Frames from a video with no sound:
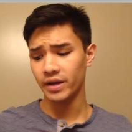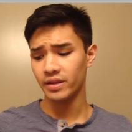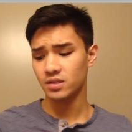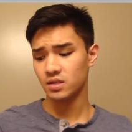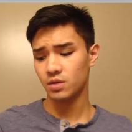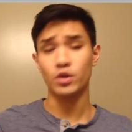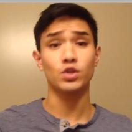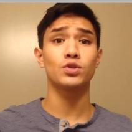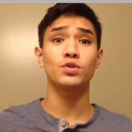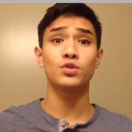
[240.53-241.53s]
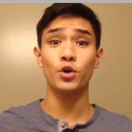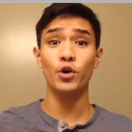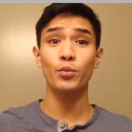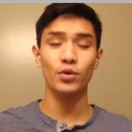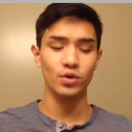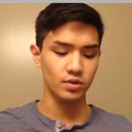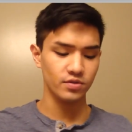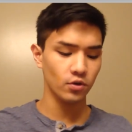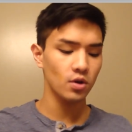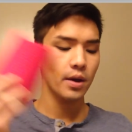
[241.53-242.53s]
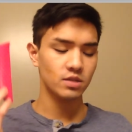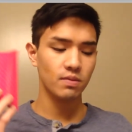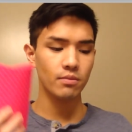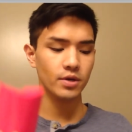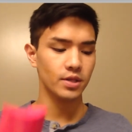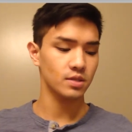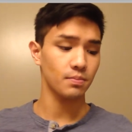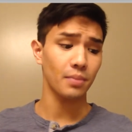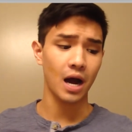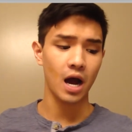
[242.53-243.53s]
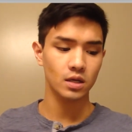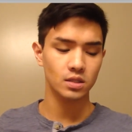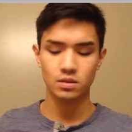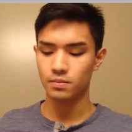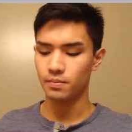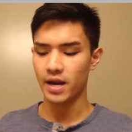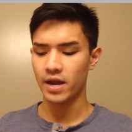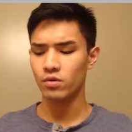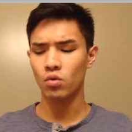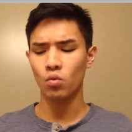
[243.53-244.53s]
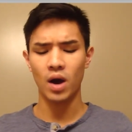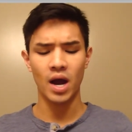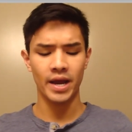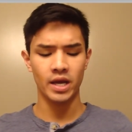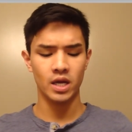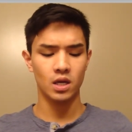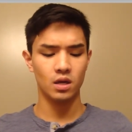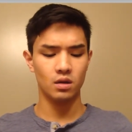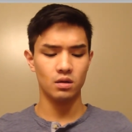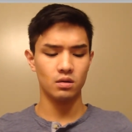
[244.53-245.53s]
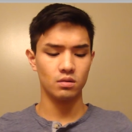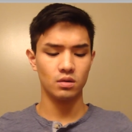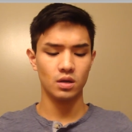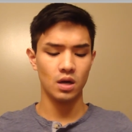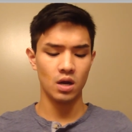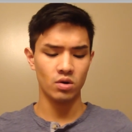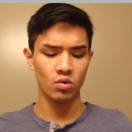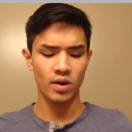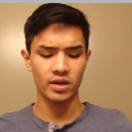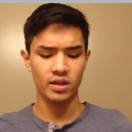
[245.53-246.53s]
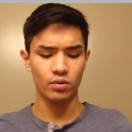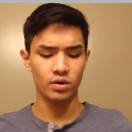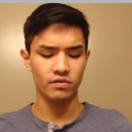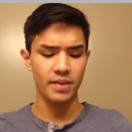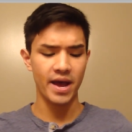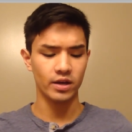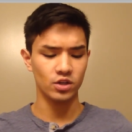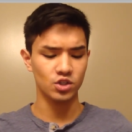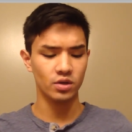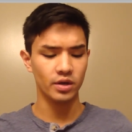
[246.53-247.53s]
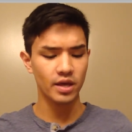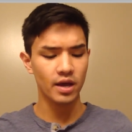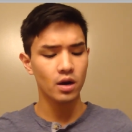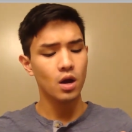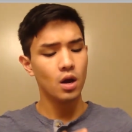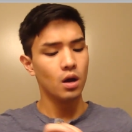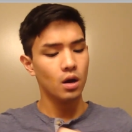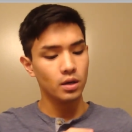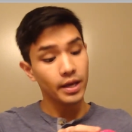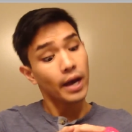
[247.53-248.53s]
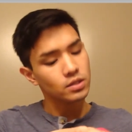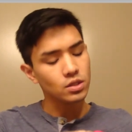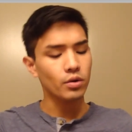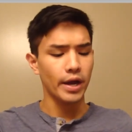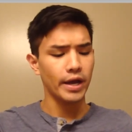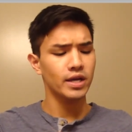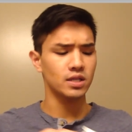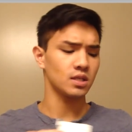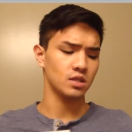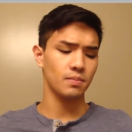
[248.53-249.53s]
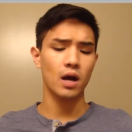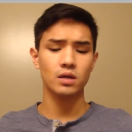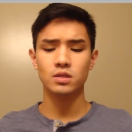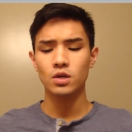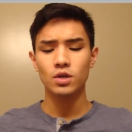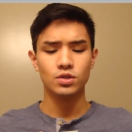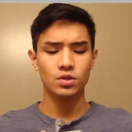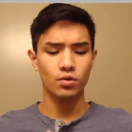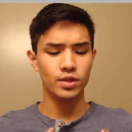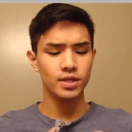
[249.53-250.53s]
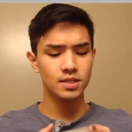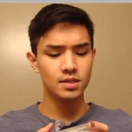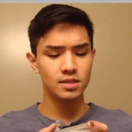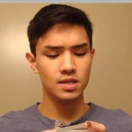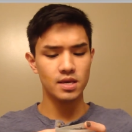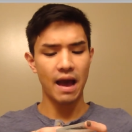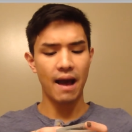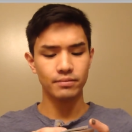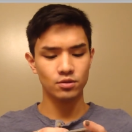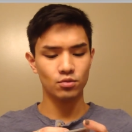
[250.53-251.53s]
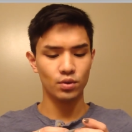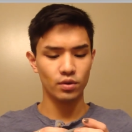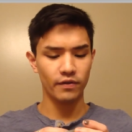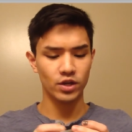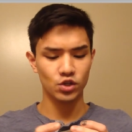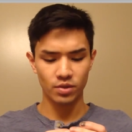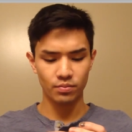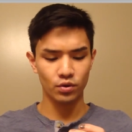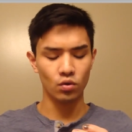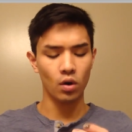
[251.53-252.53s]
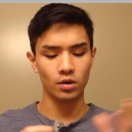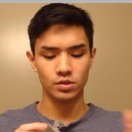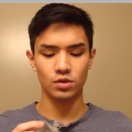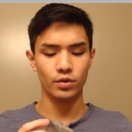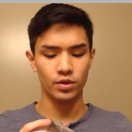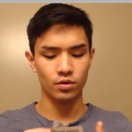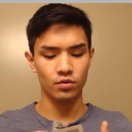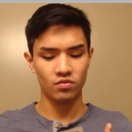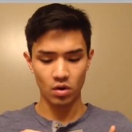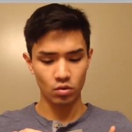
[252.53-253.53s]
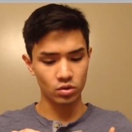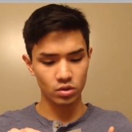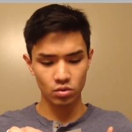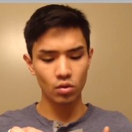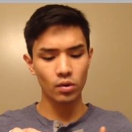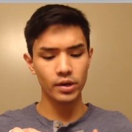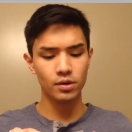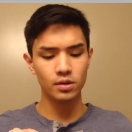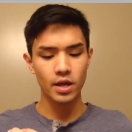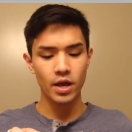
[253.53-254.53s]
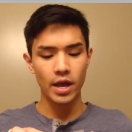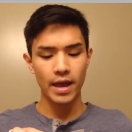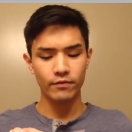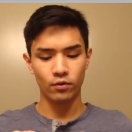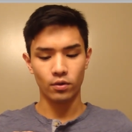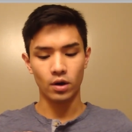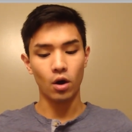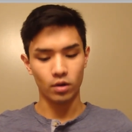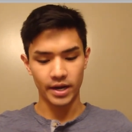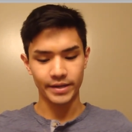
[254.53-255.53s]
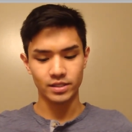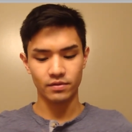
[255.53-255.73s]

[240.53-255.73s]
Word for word: that's gonna be super useful. It's probably in this box, but I don't know why, I don't know why they would have packaged it like that. Yes, okay, it's in this box. So this is the Absolute Beautifying Shampoo, also with the Roucou oil for all kinds of